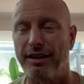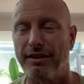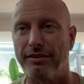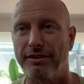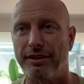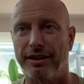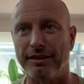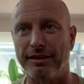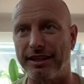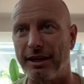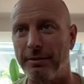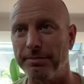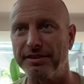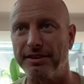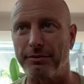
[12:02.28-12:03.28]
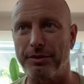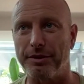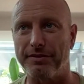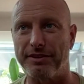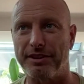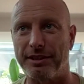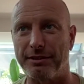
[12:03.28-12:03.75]
The attempts that we've
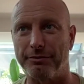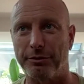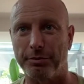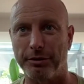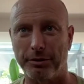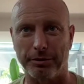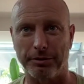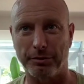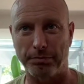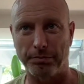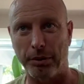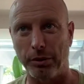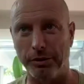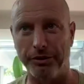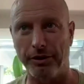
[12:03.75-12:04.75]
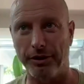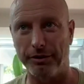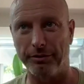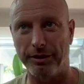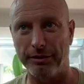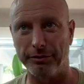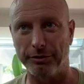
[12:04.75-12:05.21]
seen for people to bolt on
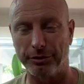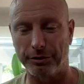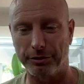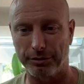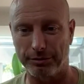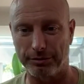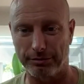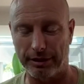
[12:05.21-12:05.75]
revenue,